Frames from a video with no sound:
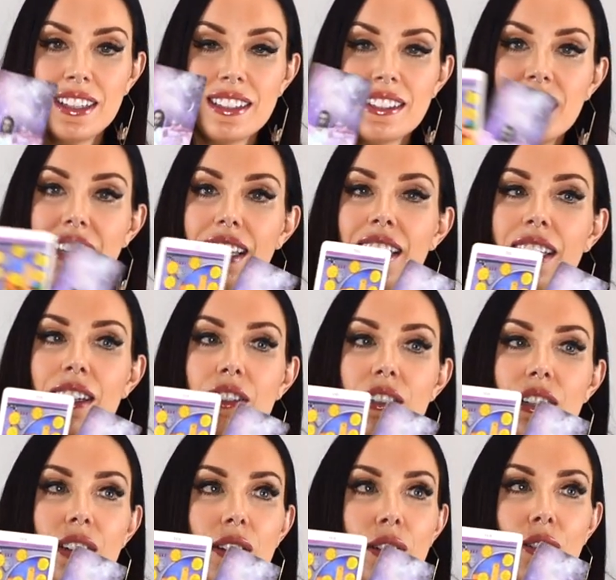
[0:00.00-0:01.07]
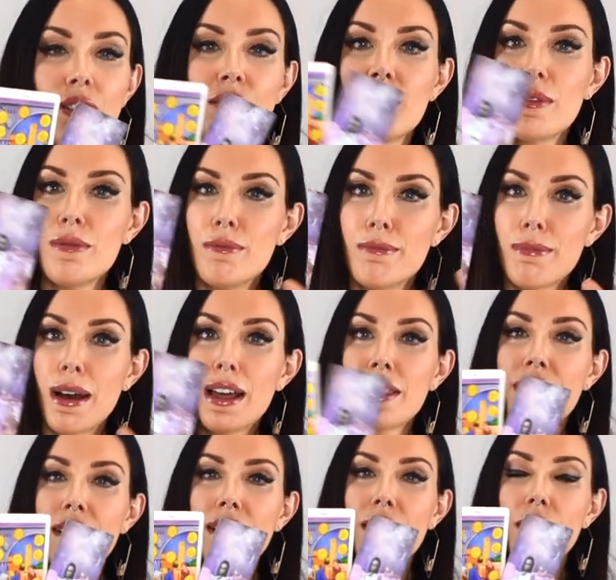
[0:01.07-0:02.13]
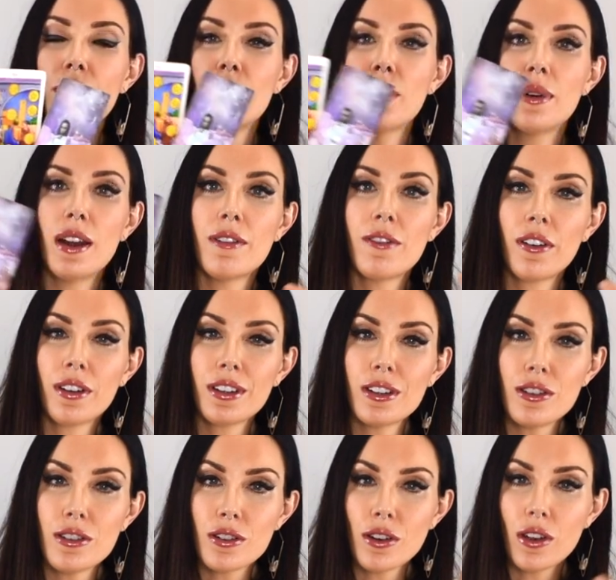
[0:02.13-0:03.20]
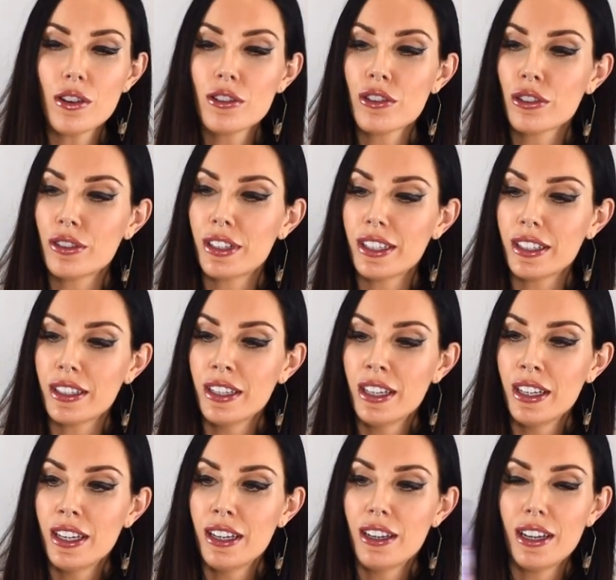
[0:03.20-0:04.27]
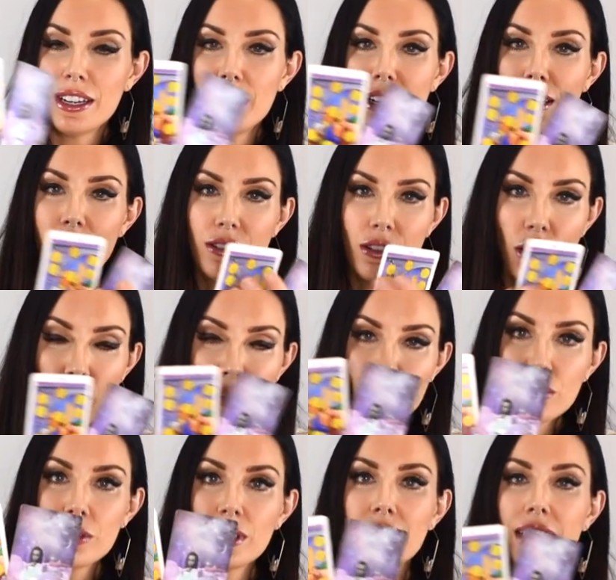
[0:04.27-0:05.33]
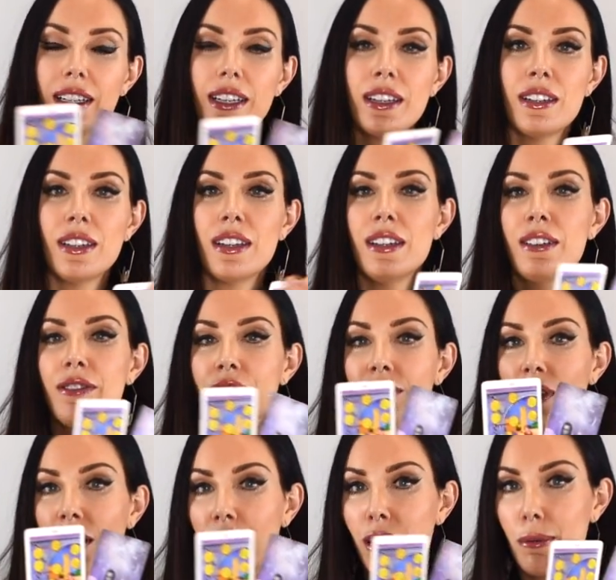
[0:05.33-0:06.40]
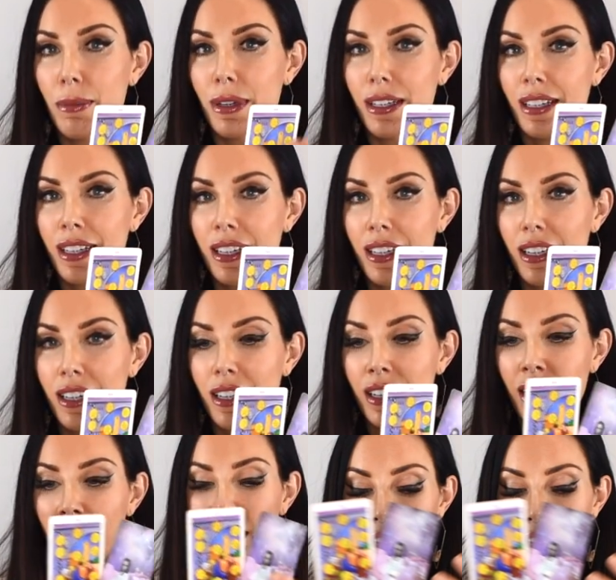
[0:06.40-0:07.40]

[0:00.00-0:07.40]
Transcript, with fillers: it's the energy of mother or a very nurturing, uh, a nurturing uh, environment here.